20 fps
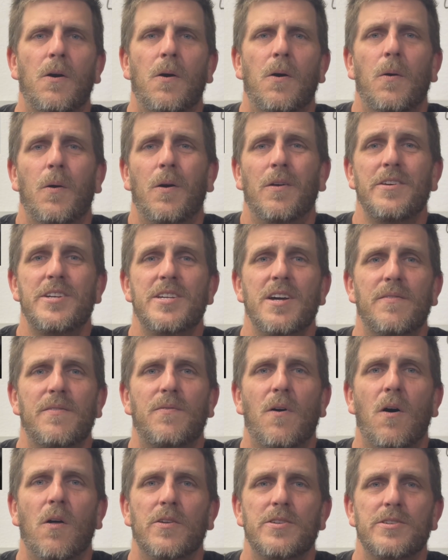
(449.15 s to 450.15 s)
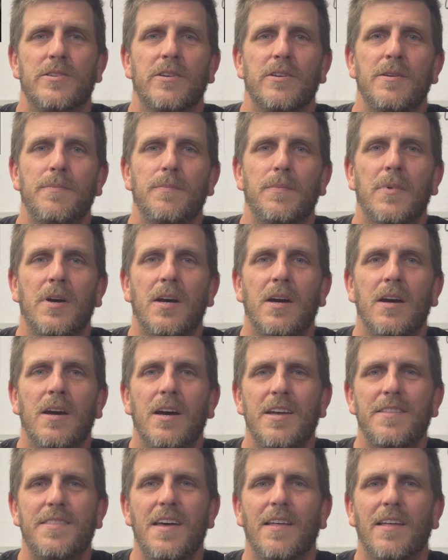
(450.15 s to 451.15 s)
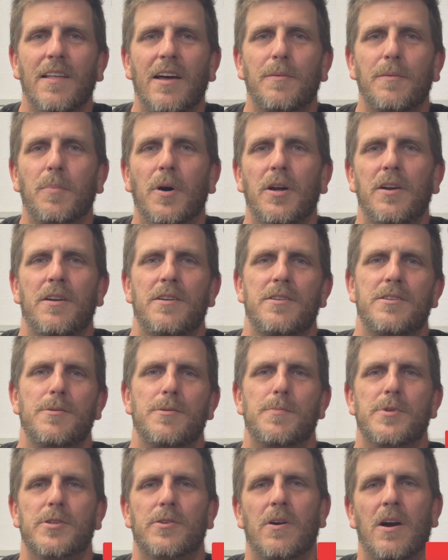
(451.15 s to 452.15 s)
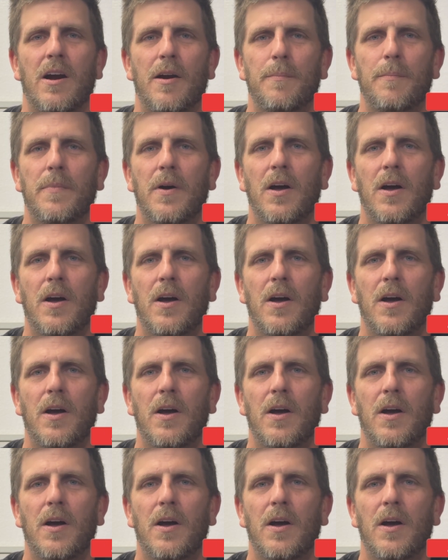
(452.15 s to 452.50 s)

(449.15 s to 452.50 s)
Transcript: or at least not fall asleep, hit that like button and subscribe.